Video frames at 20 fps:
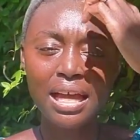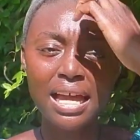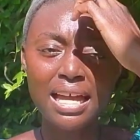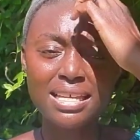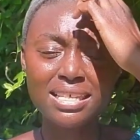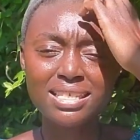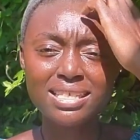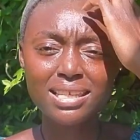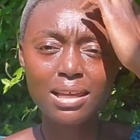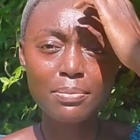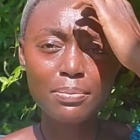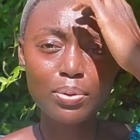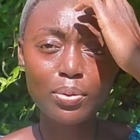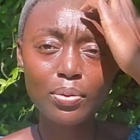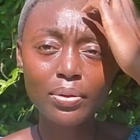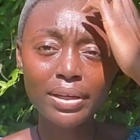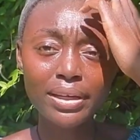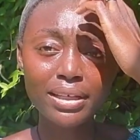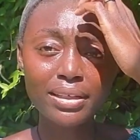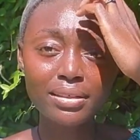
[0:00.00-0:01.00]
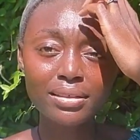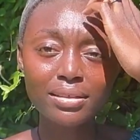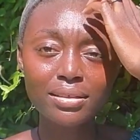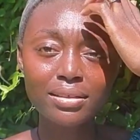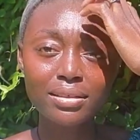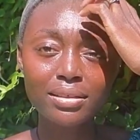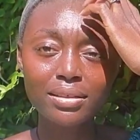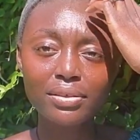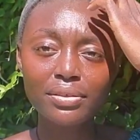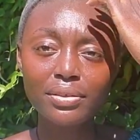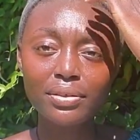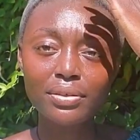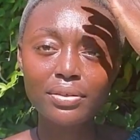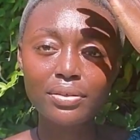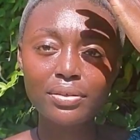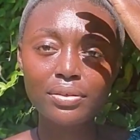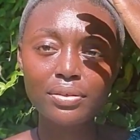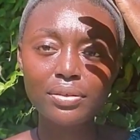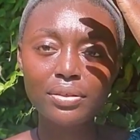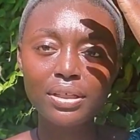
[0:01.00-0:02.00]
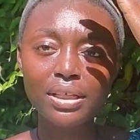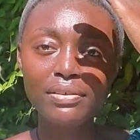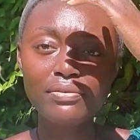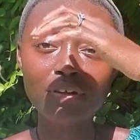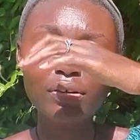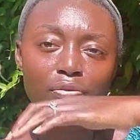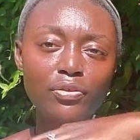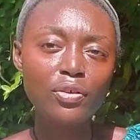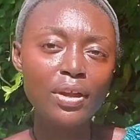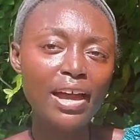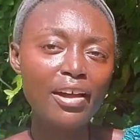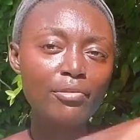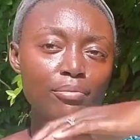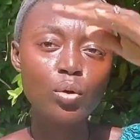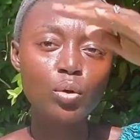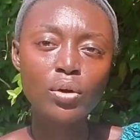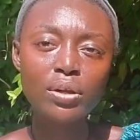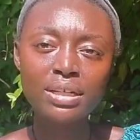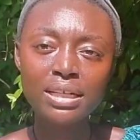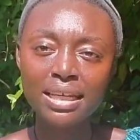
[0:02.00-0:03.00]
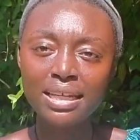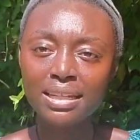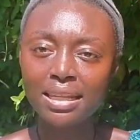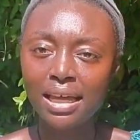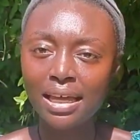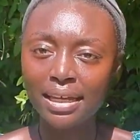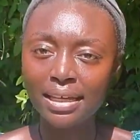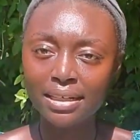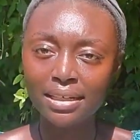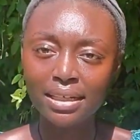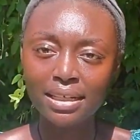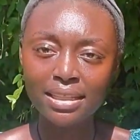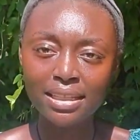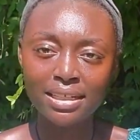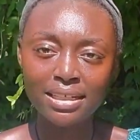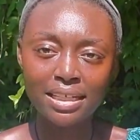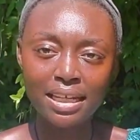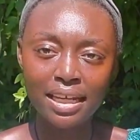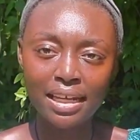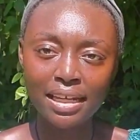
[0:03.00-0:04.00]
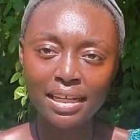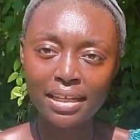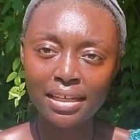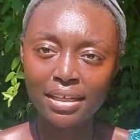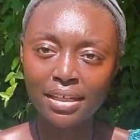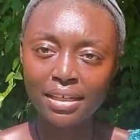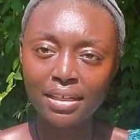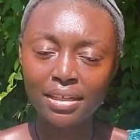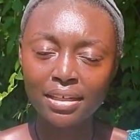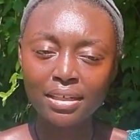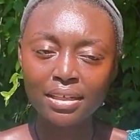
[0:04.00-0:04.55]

at some point even if you have more daylight in the day